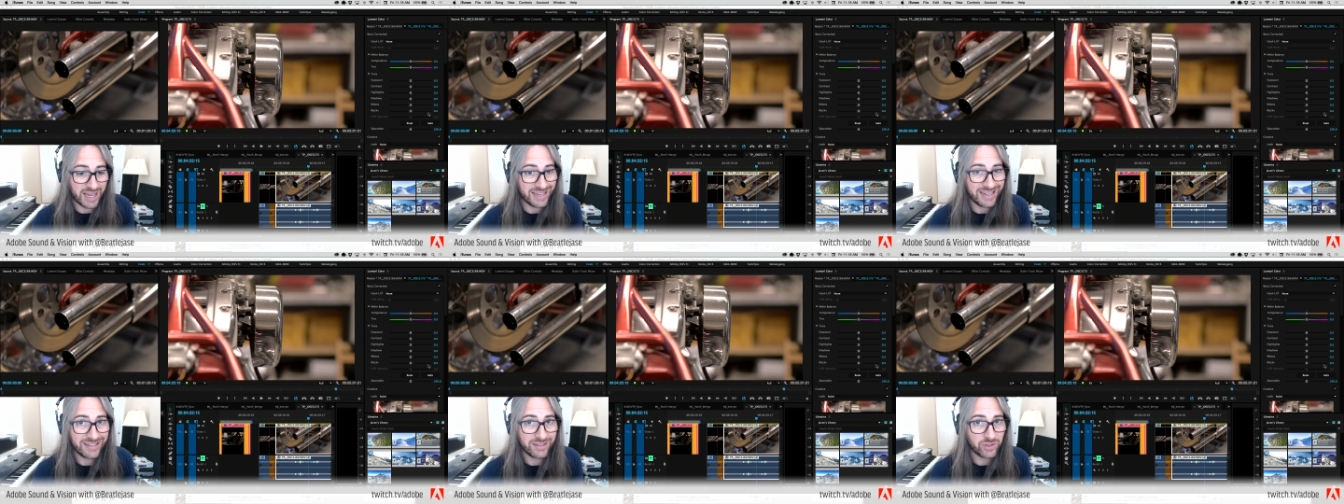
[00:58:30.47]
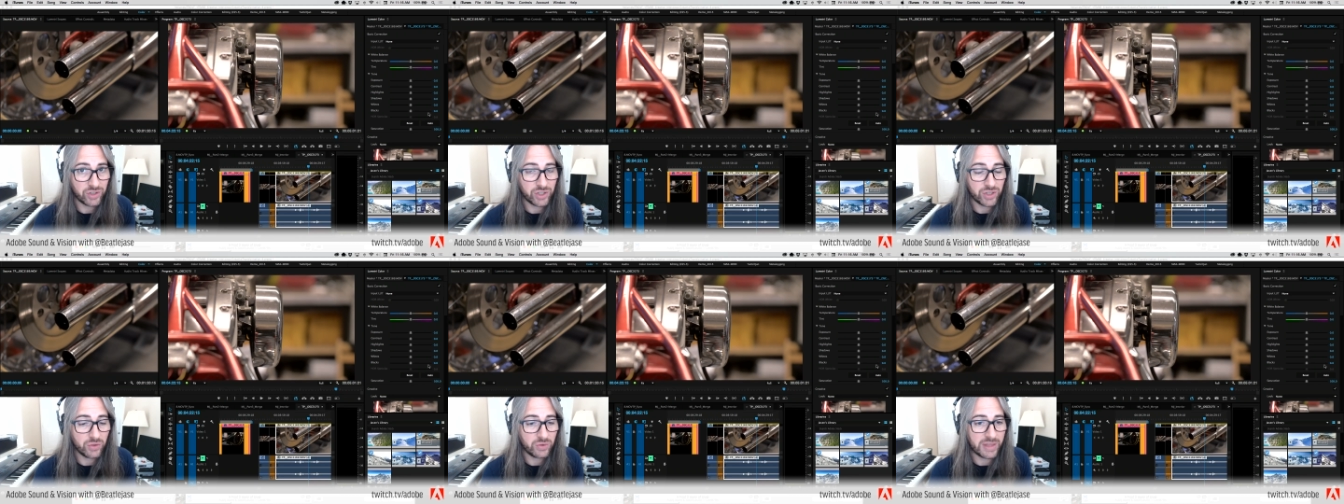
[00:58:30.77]
I didn't
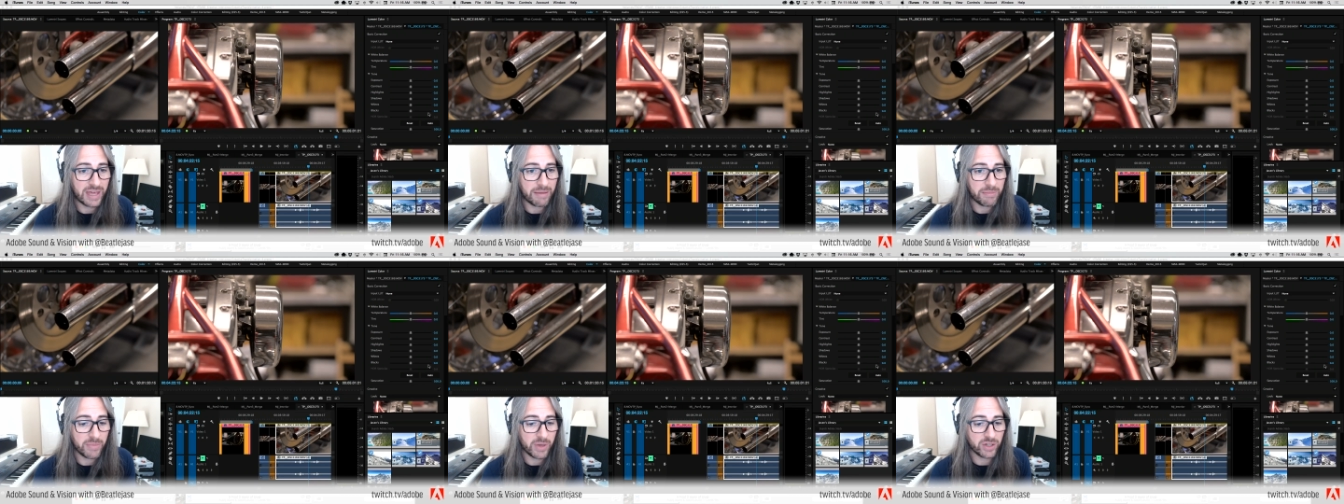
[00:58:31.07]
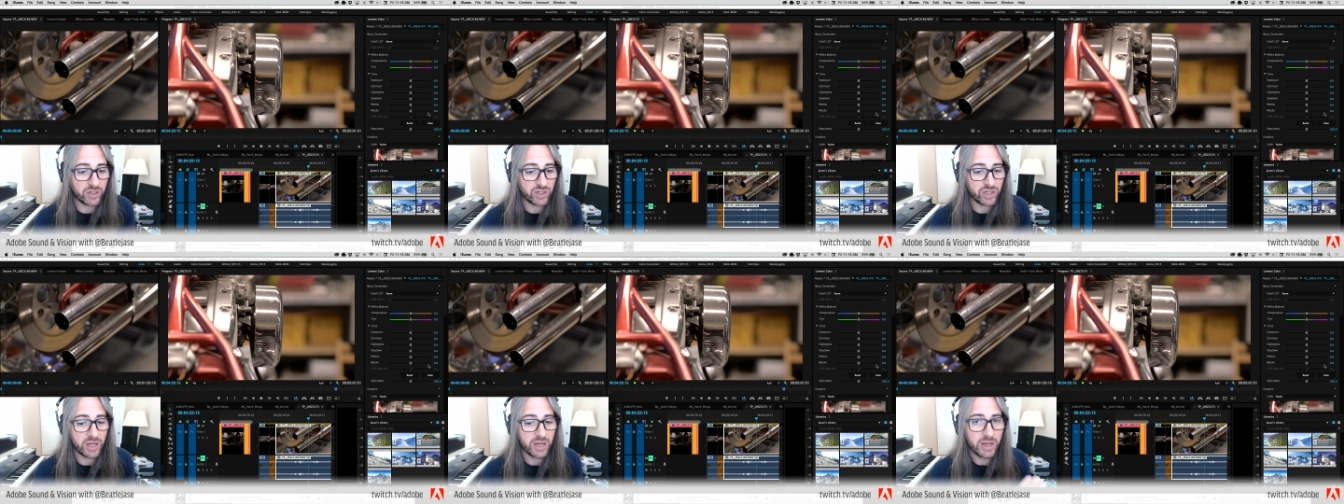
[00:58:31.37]
shoot that
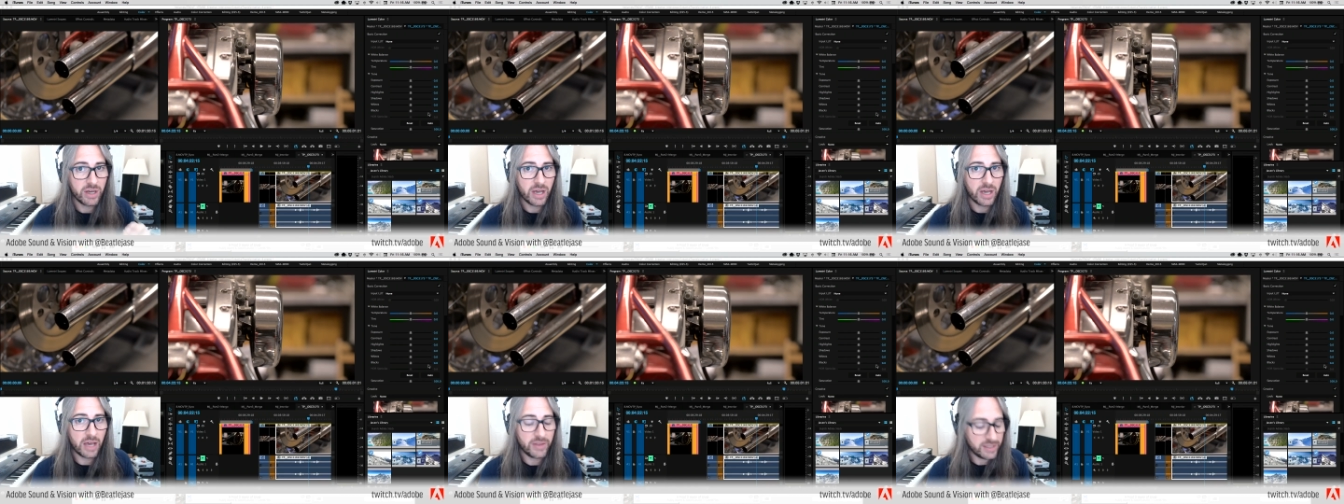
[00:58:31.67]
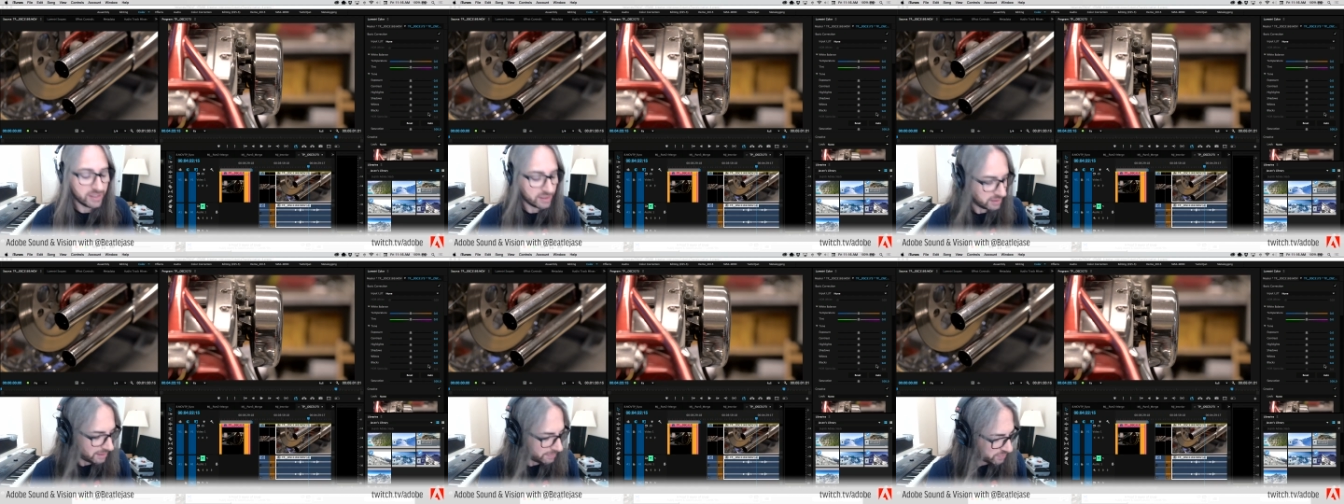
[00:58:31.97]
much. And
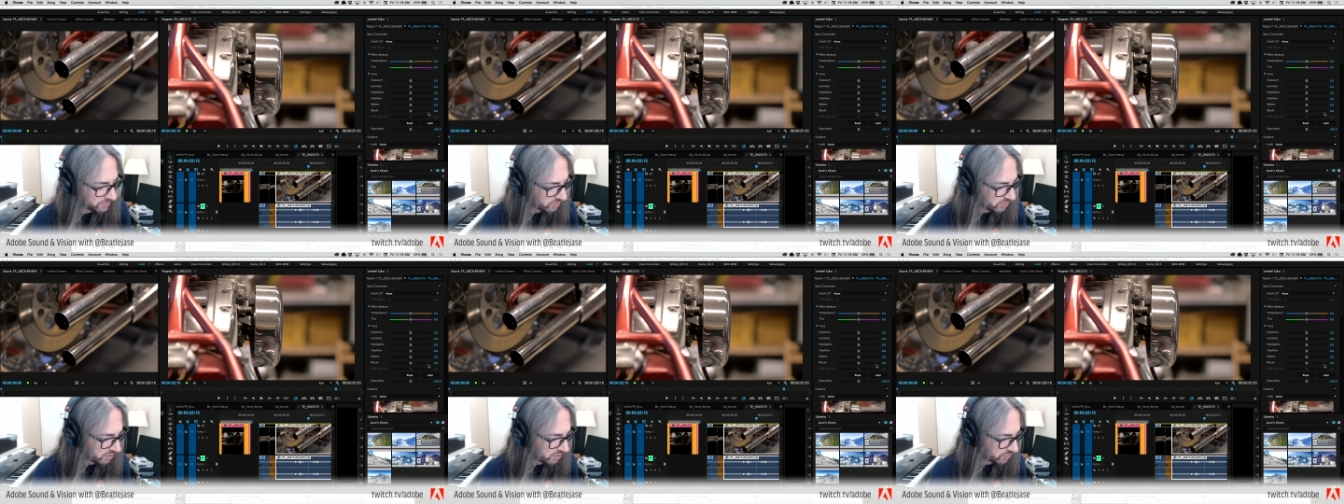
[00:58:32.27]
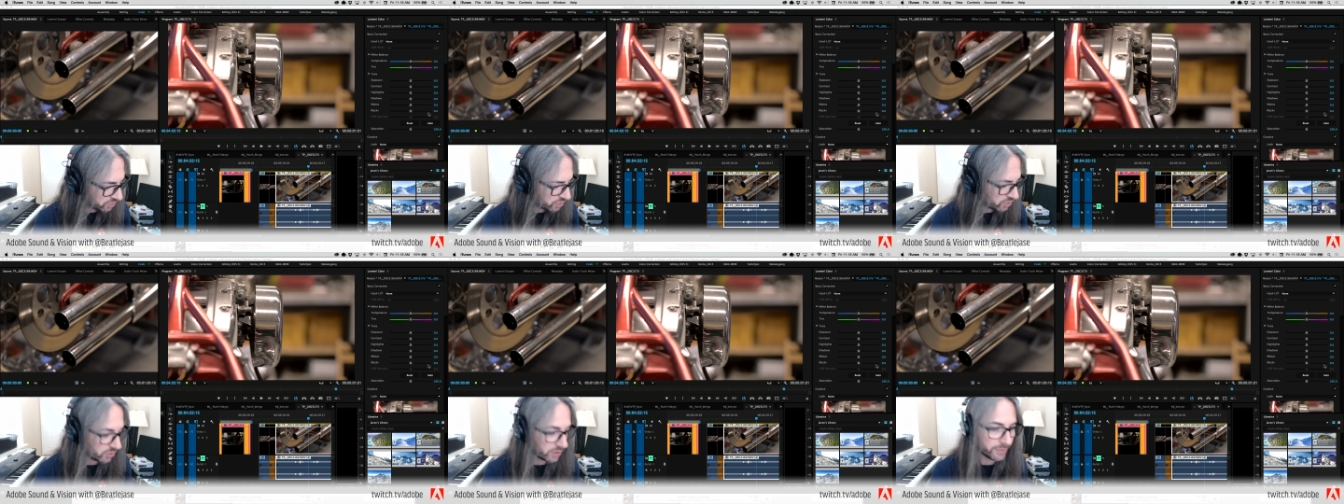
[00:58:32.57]
these clips are all
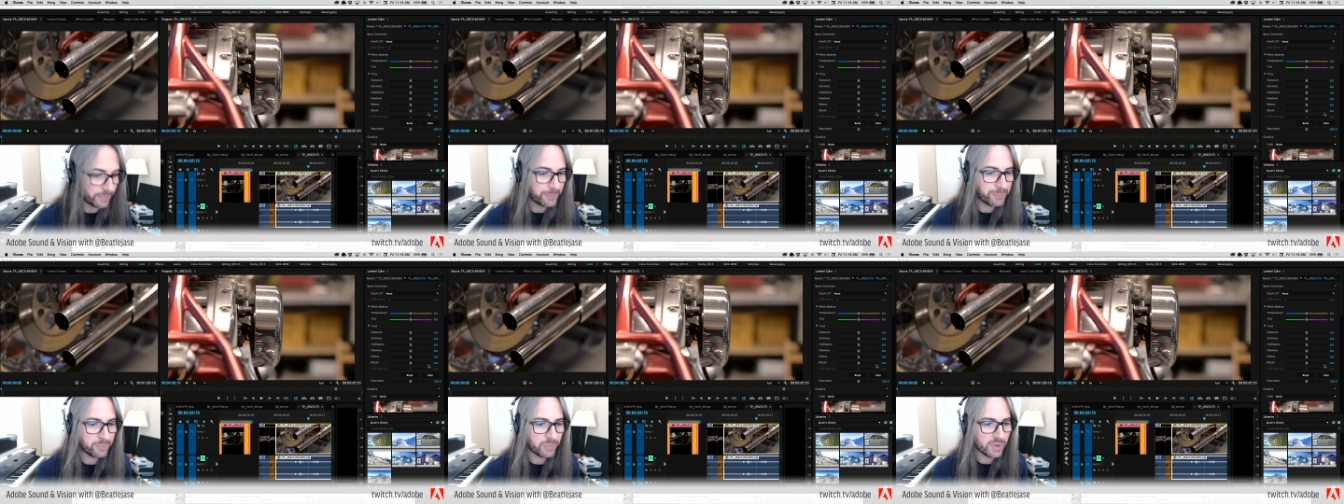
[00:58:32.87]
short.